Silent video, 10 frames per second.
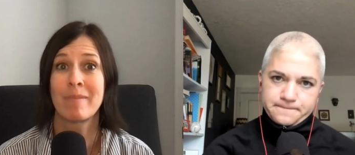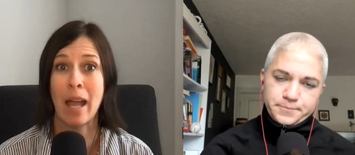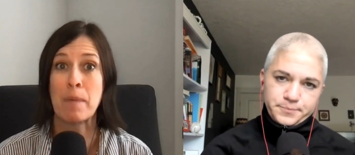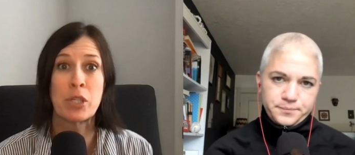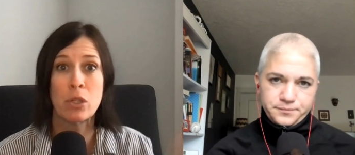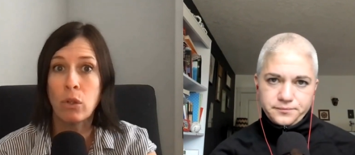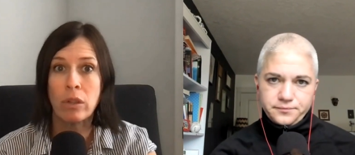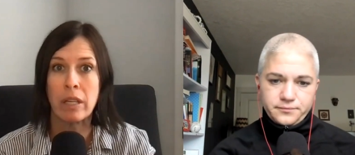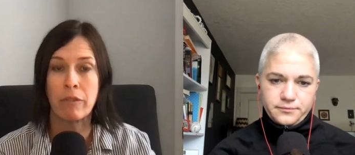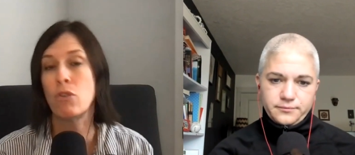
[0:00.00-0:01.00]

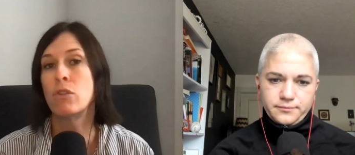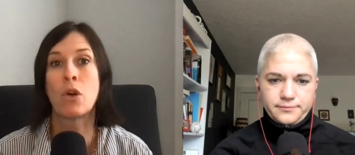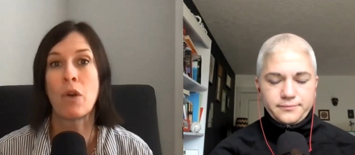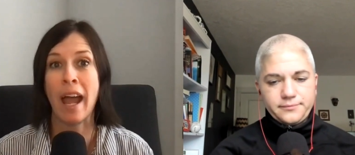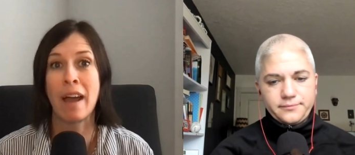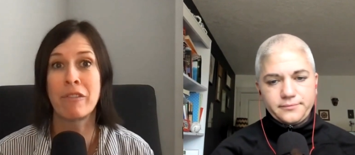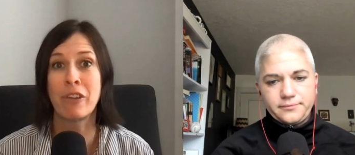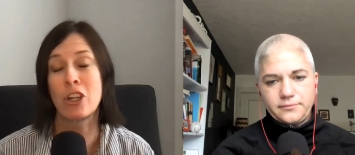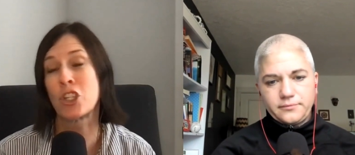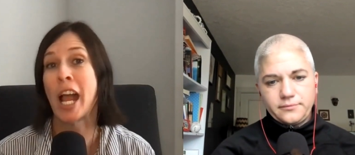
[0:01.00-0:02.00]
Speaker 1: Absolutely. If you don't have
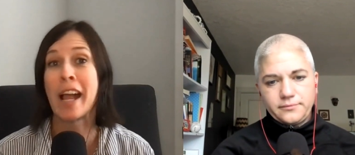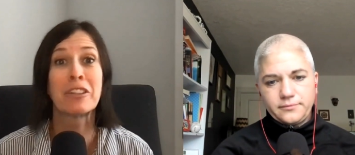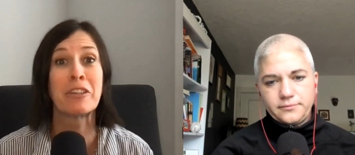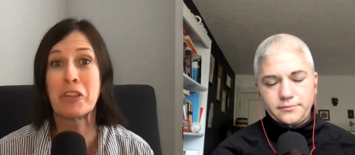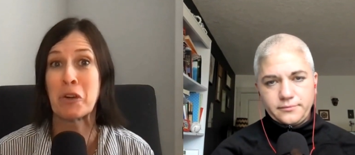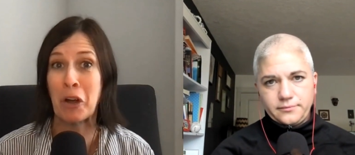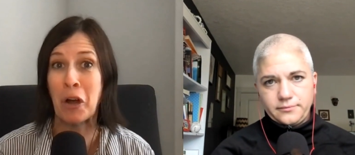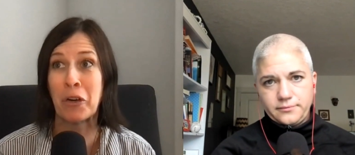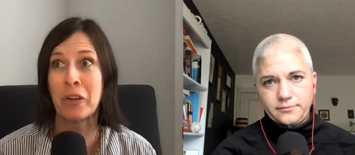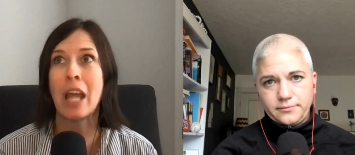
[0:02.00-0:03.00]
a child of your
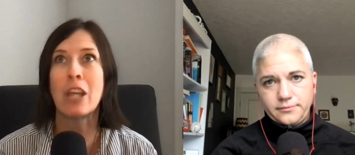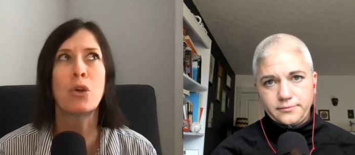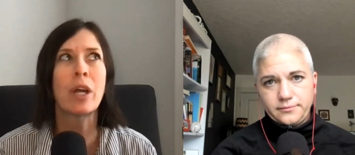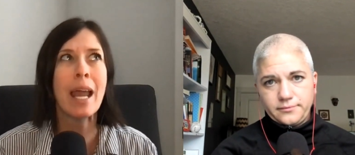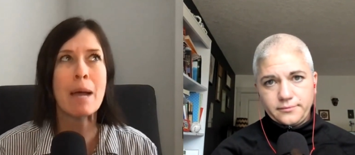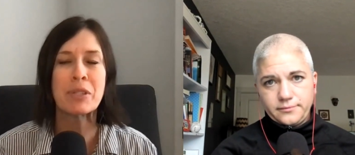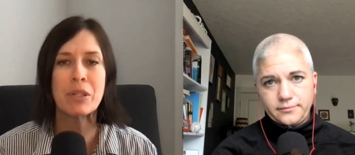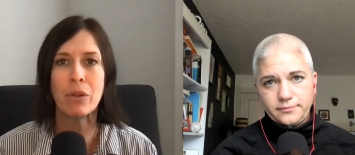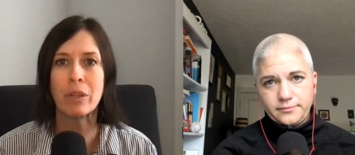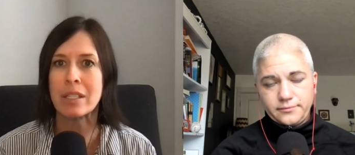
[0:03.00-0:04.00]
own, you can
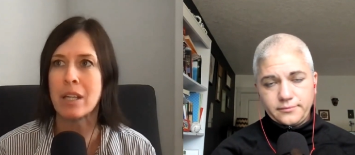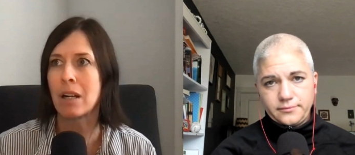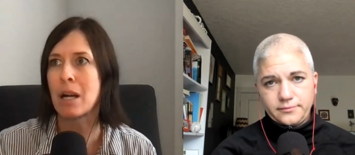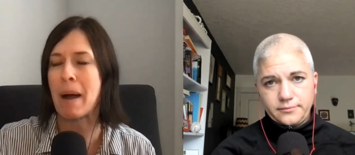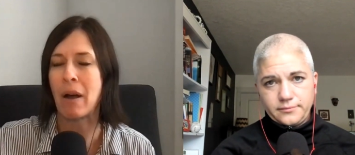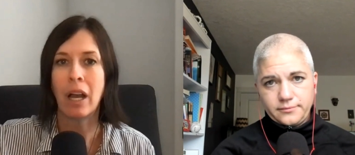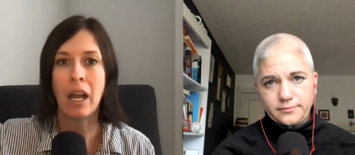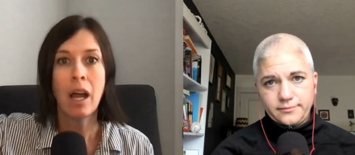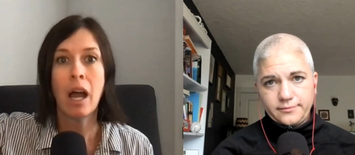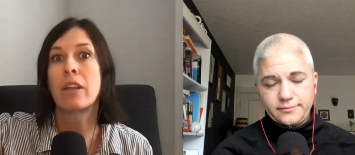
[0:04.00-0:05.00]
absolutely talk about
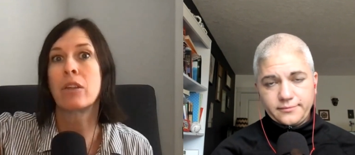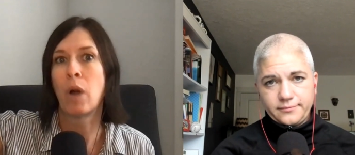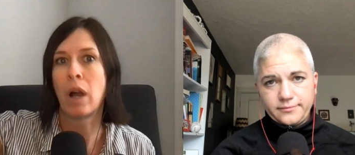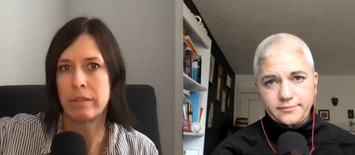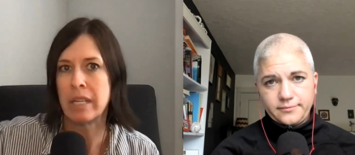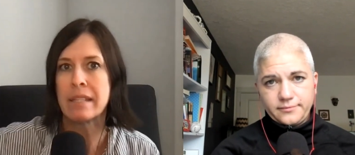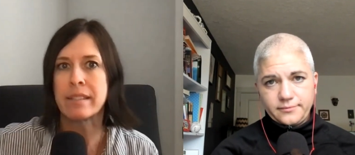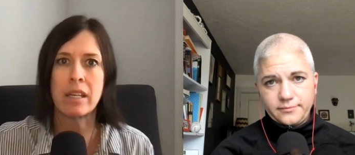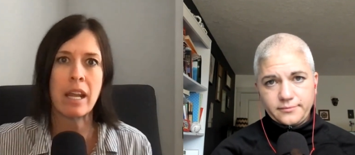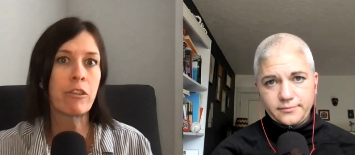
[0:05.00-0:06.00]
eh, a niece,
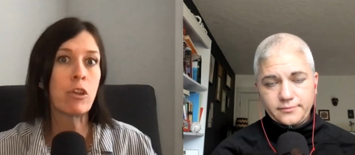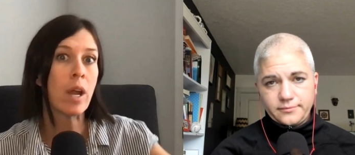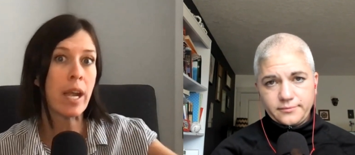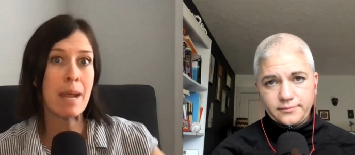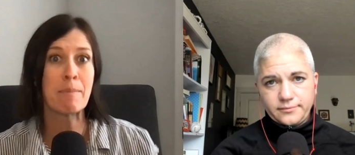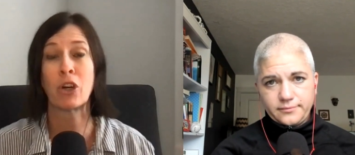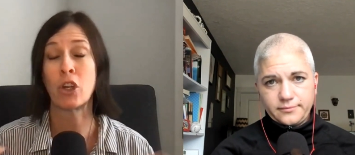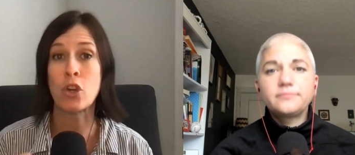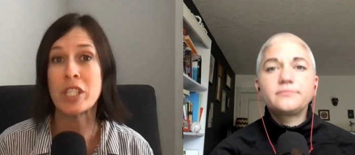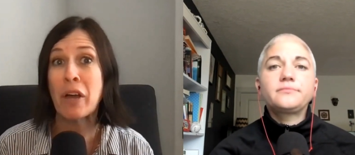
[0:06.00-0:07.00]
a nephew, a neighbor,
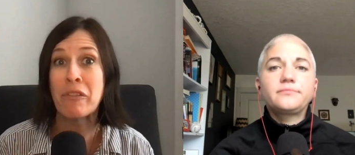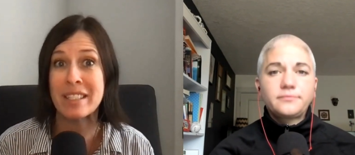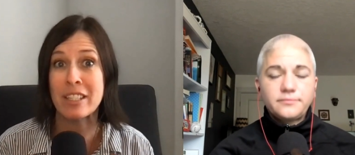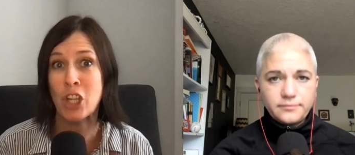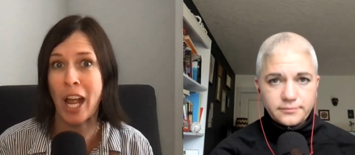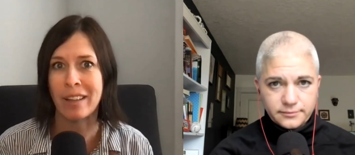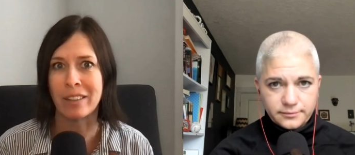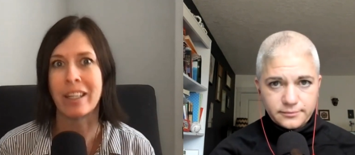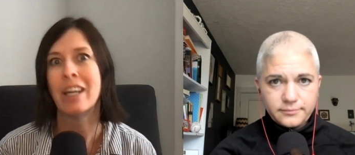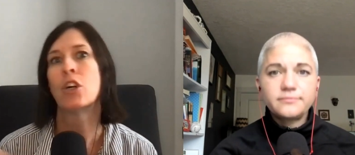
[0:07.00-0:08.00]
yourself as a
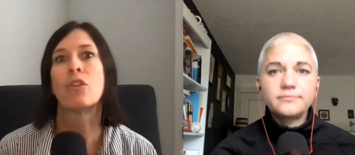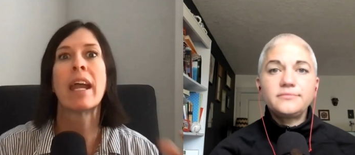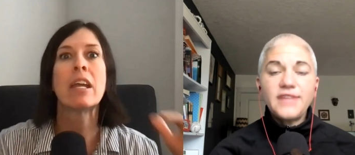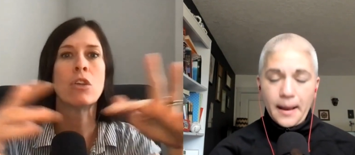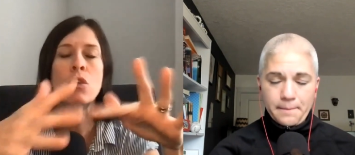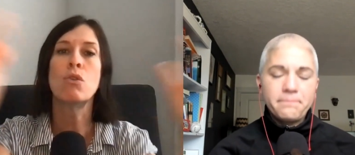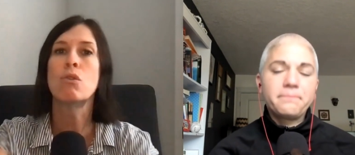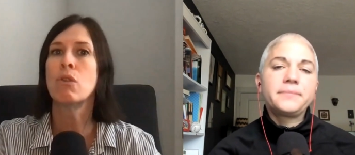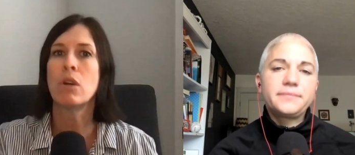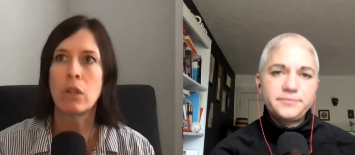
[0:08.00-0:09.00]
child, right? Yeah.
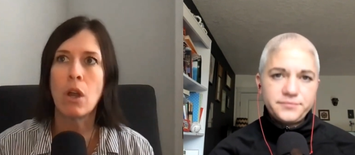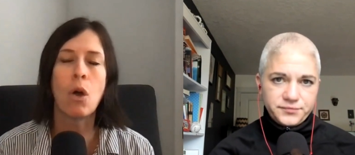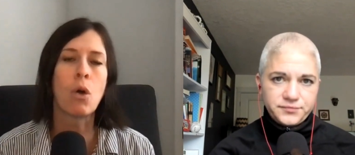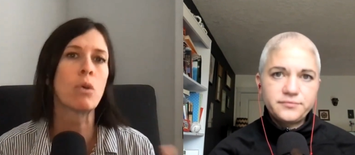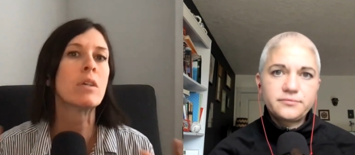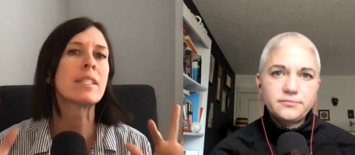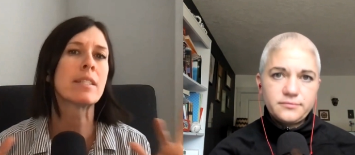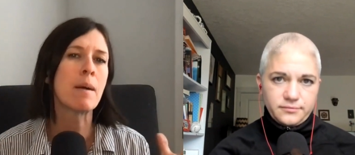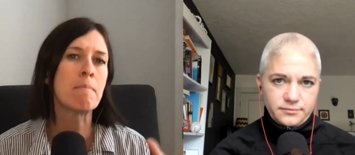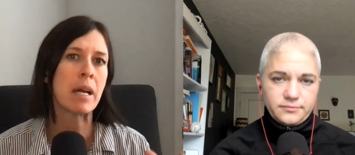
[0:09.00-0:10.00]
You know
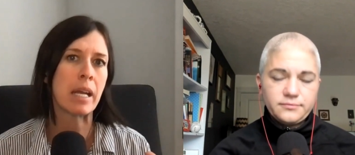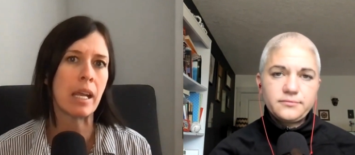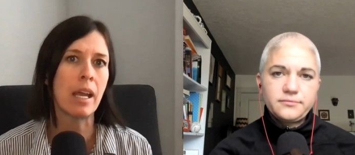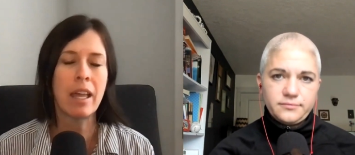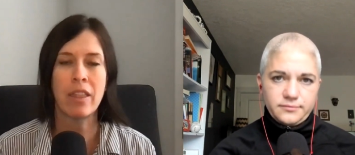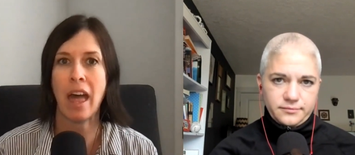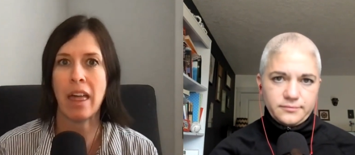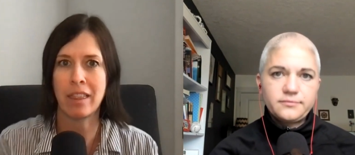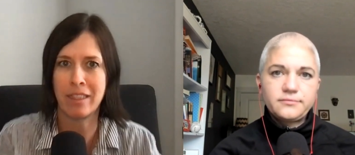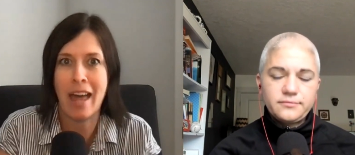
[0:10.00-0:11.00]
somebody that
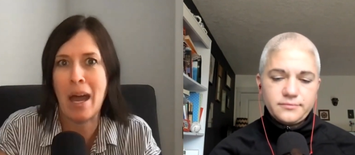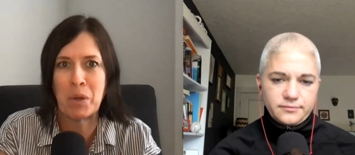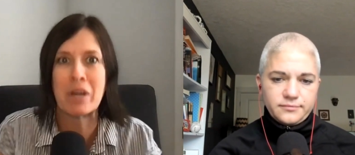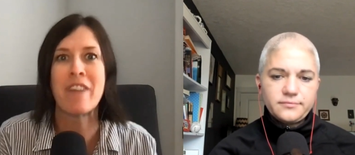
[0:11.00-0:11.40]
that would